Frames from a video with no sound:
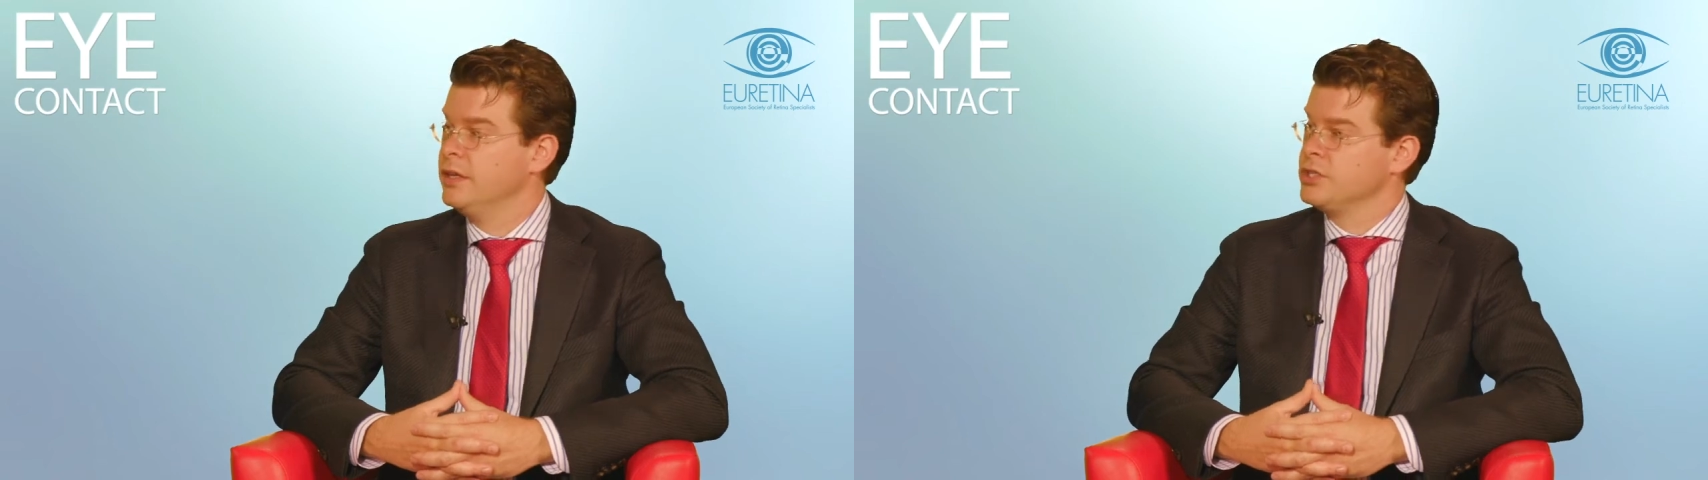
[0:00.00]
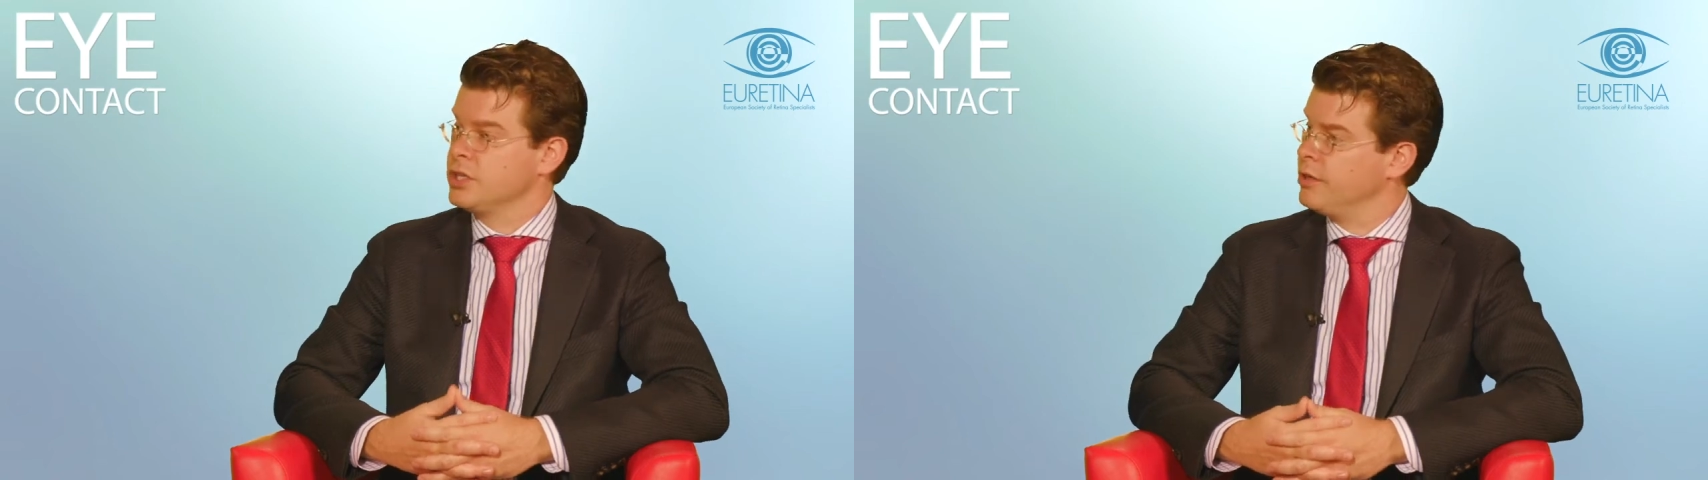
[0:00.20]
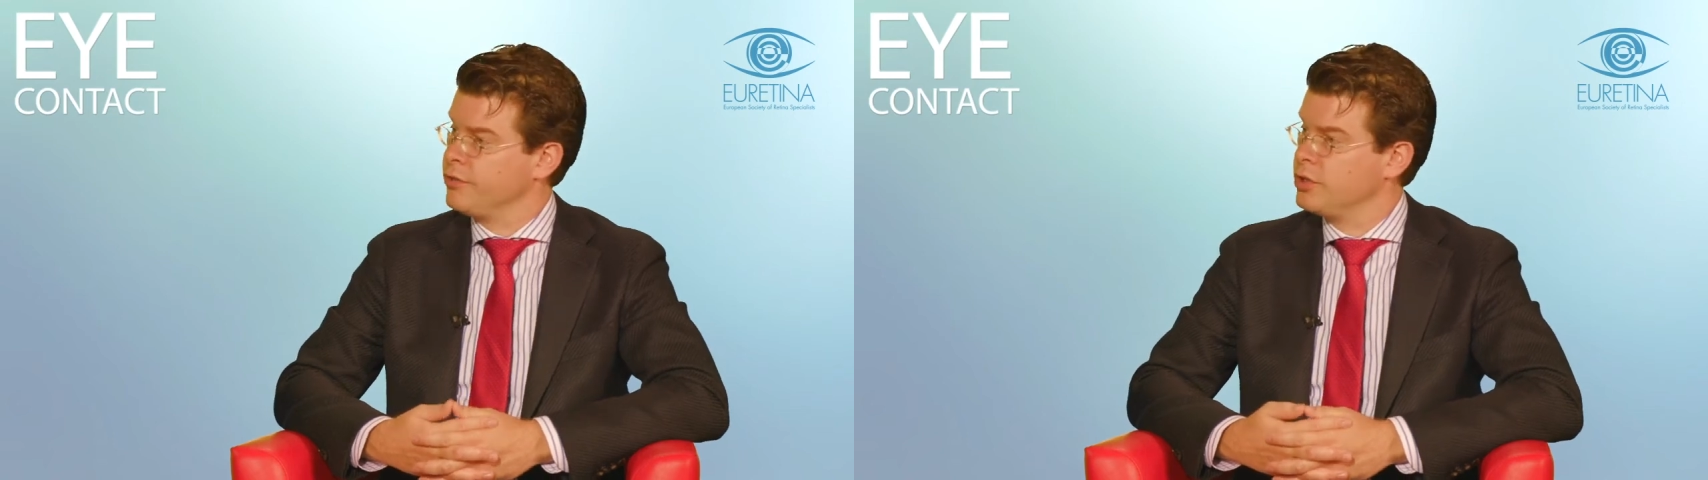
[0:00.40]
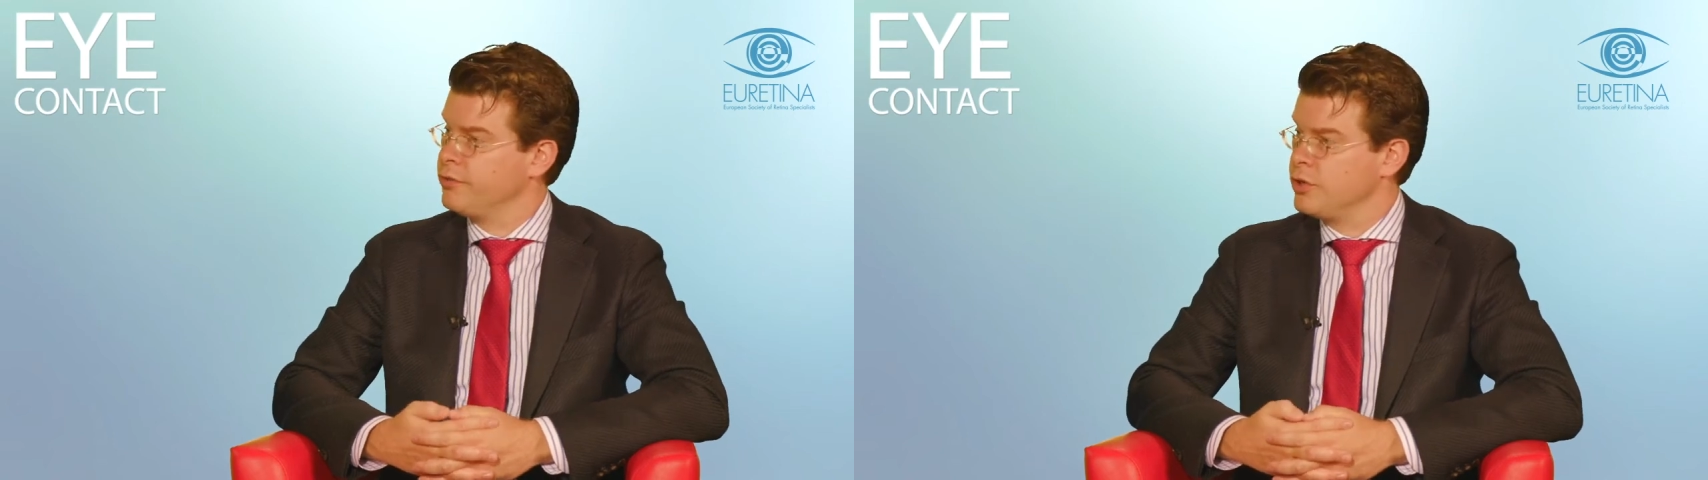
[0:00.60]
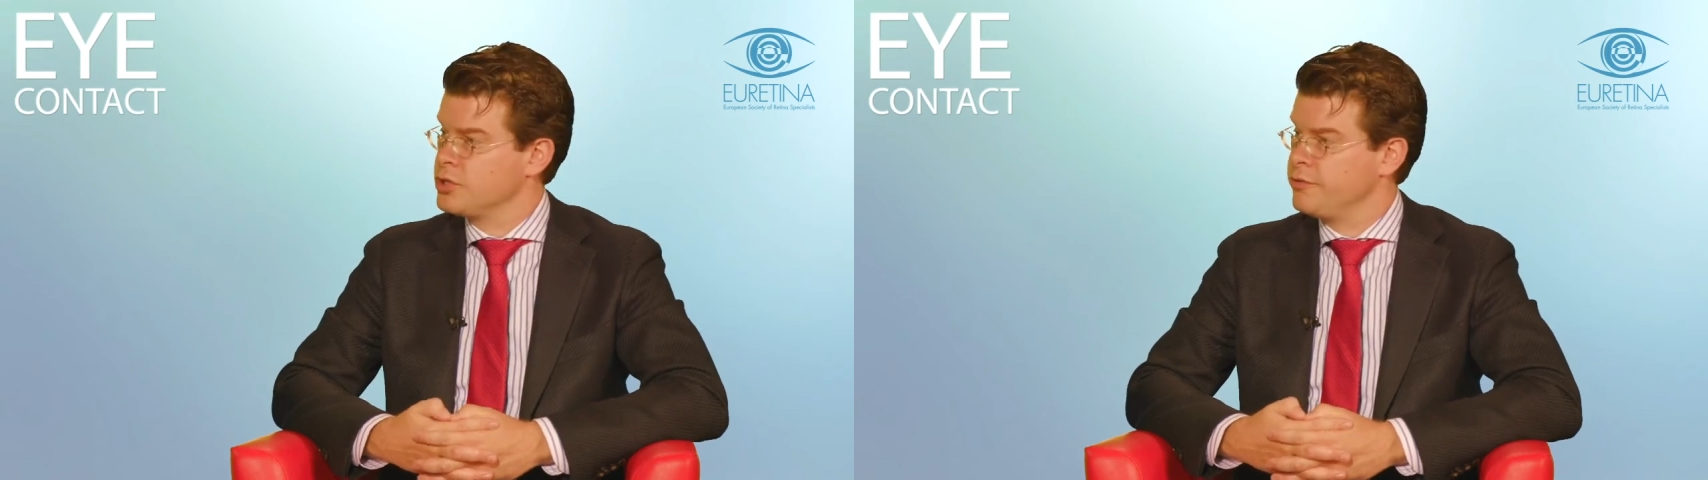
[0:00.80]
significant
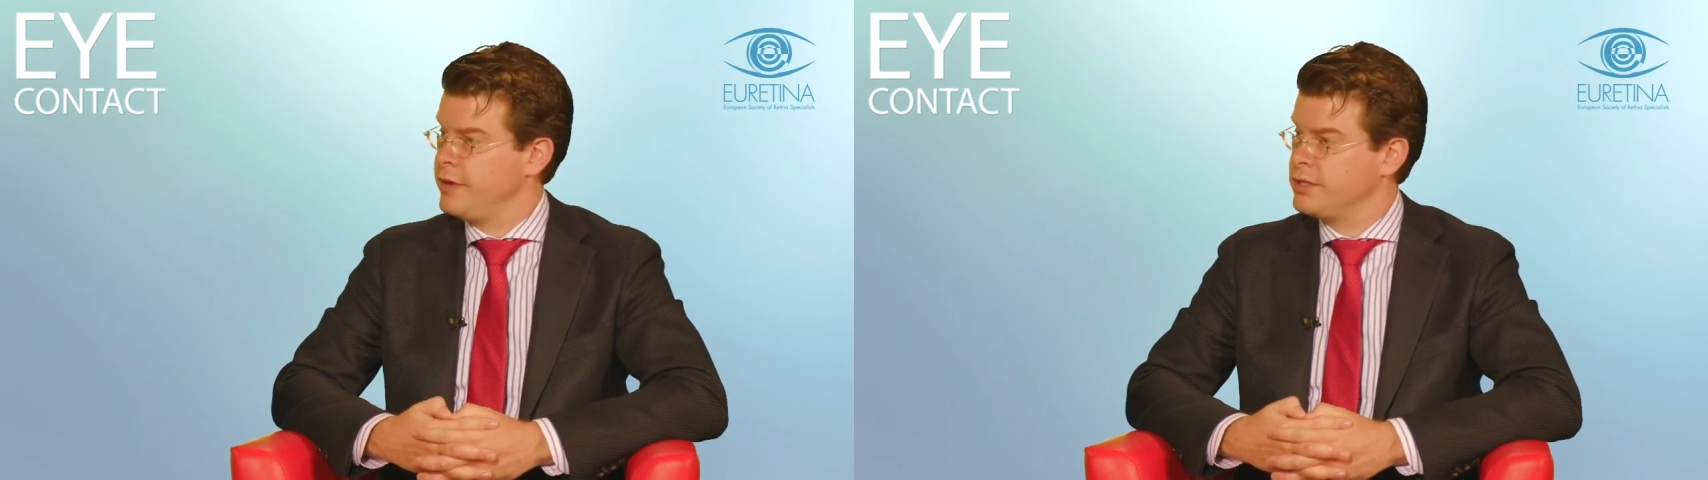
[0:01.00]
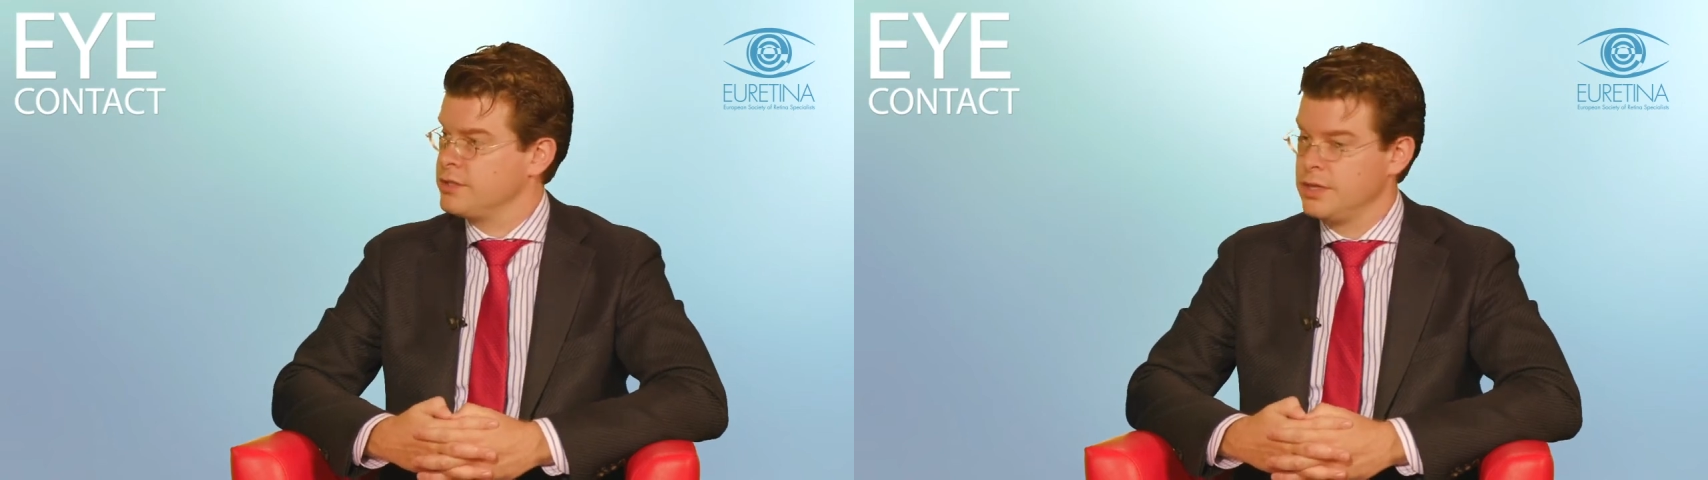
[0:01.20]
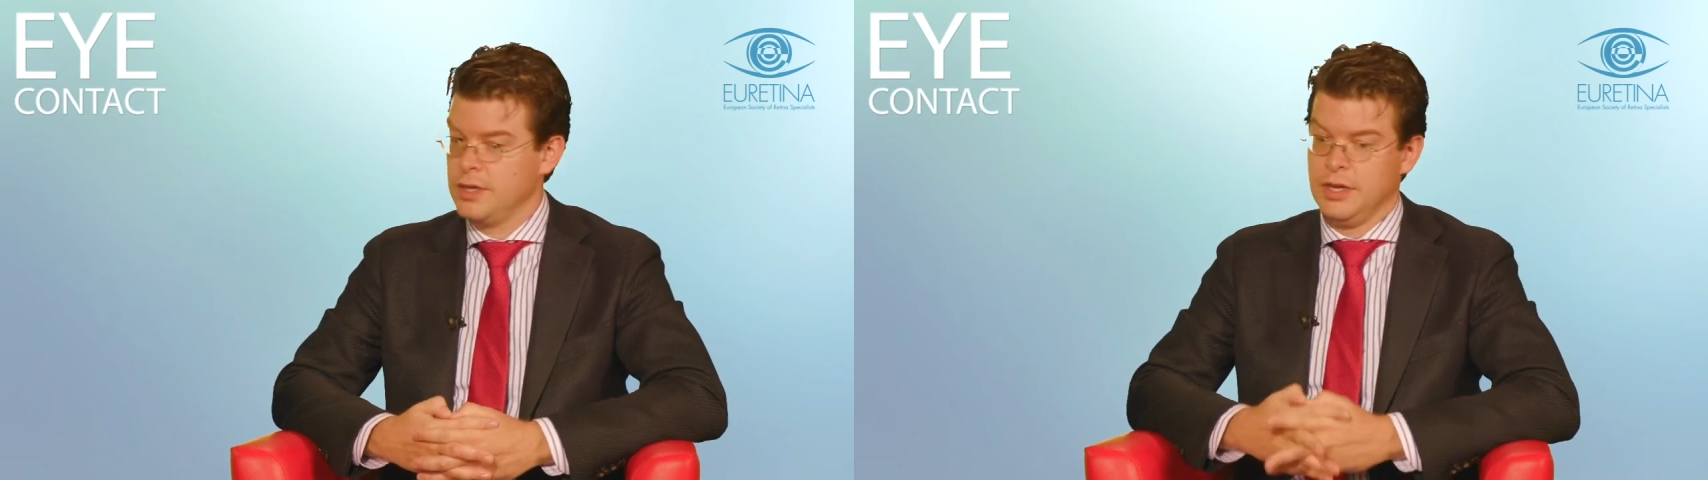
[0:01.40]
adverse events